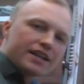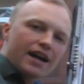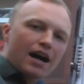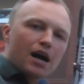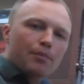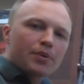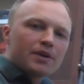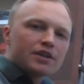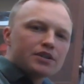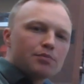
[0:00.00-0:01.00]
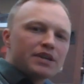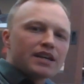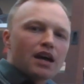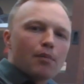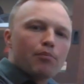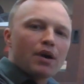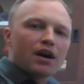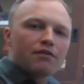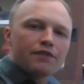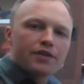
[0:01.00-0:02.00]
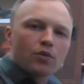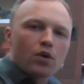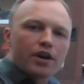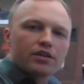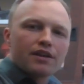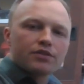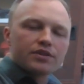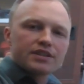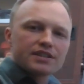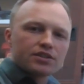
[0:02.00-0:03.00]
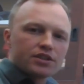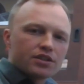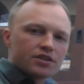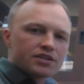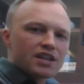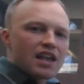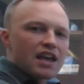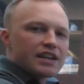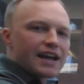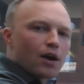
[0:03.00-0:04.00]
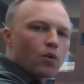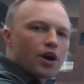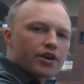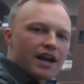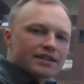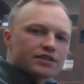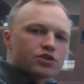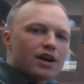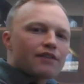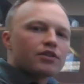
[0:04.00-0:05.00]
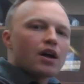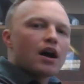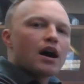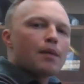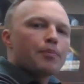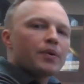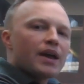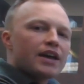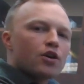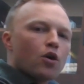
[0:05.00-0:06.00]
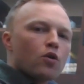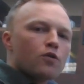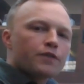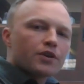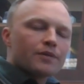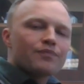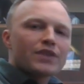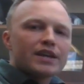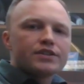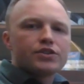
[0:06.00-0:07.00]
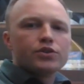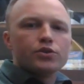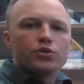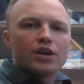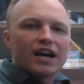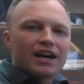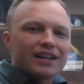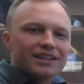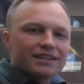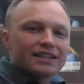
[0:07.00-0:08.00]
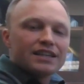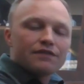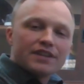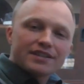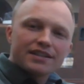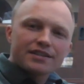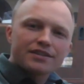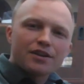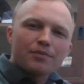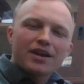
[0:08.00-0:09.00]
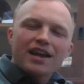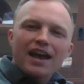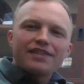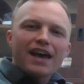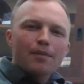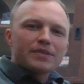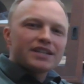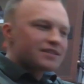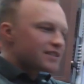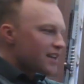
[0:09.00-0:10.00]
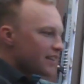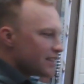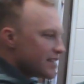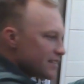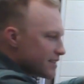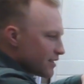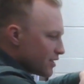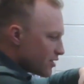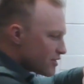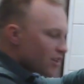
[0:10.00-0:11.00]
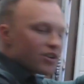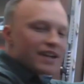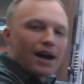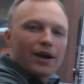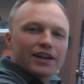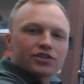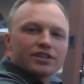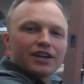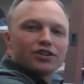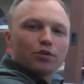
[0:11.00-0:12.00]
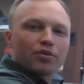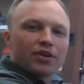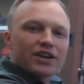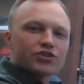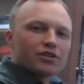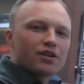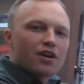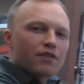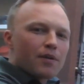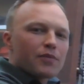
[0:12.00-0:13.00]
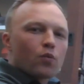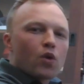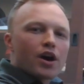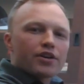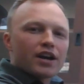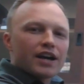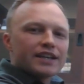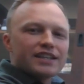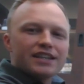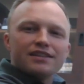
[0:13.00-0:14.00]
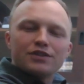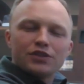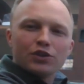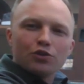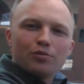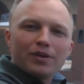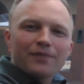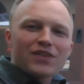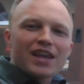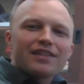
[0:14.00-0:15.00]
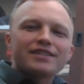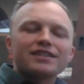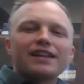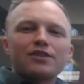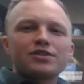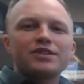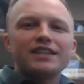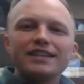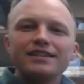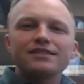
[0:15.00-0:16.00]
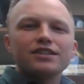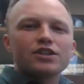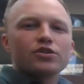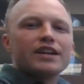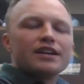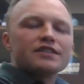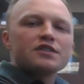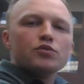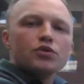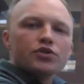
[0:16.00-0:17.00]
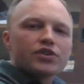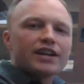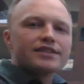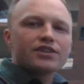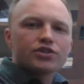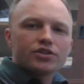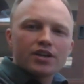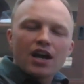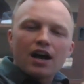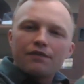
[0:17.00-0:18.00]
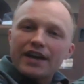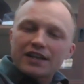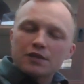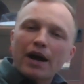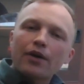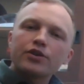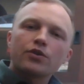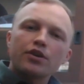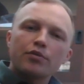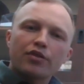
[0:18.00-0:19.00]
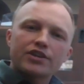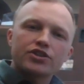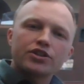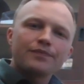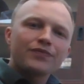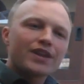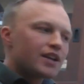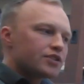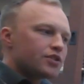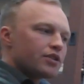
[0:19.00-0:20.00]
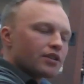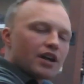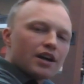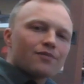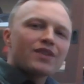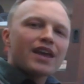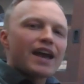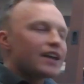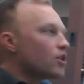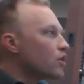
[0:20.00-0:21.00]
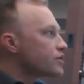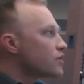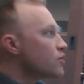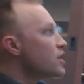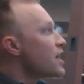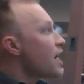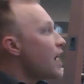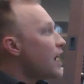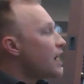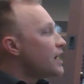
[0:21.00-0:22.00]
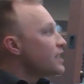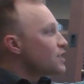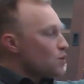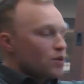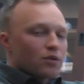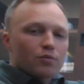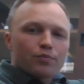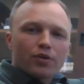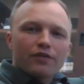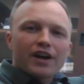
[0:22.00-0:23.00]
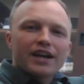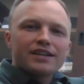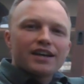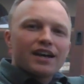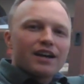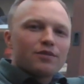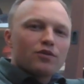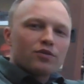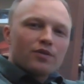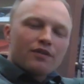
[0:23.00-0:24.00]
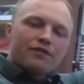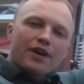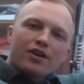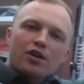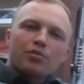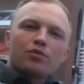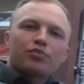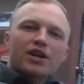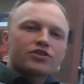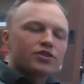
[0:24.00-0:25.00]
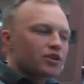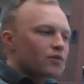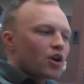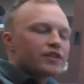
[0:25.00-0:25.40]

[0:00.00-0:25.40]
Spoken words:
up to being above the water level in the cylinders, now water has to travel up and over to leave the system. And that means that these cylinders are now actually under pressure from the water height in the tube. This allows you to easily create a smooth transition of the expiratory pressure to the lung, and also provide a variable pressure on the